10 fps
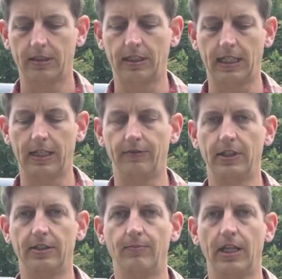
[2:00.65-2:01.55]
that have
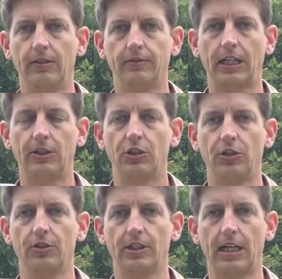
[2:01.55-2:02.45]
these metal
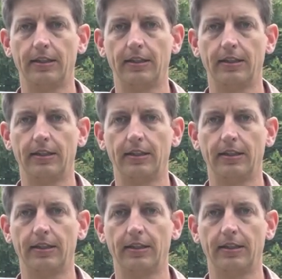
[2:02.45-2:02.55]
tensioners on